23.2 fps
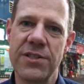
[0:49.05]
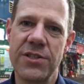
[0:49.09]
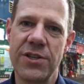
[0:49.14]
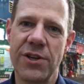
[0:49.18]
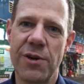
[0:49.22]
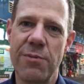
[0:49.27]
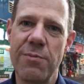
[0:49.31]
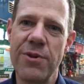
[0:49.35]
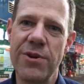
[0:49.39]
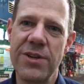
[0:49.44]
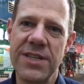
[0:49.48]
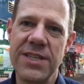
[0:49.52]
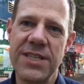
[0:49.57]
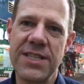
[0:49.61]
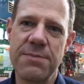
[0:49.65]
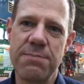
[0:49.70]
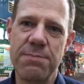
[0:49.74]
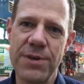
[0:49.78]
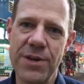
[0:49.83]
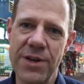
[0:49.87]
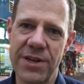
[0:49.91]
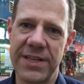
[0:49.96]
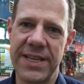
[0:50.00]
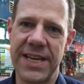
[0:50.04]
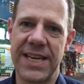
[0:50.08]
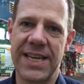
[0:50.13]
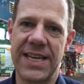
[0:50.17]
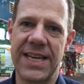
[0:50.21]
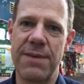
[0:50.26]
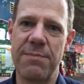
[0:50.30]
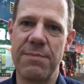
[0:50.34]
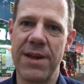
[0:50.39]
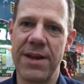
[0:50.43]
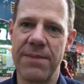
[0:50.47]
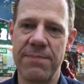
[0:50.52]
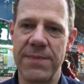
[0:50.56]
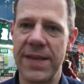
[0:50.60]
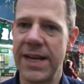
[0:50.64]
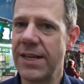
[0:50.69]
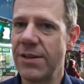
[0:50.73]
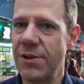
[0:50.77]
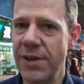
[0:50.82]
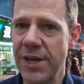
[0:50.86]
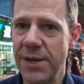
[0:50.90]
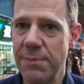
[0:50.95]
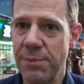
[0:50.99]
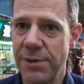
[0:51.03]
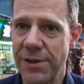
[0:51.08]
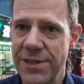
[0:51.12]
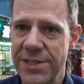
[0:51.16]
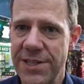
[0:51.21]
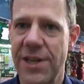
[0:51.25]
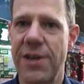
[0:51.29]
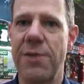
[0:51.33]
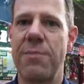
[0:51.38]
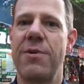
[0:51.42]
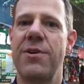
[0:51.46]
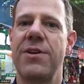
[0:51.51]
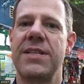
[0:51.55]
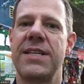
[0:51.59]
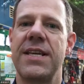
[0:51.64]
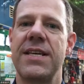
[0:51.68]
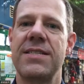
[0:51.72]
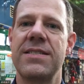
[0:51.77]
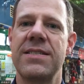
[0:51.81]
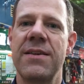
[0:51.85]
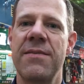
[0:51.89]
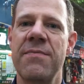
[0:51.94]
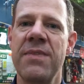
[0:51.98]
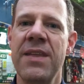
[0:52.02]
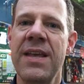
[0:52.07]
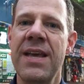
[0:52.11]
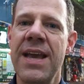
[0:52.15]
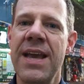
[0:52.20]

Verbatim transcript: to communities beyond academia, including policy communities,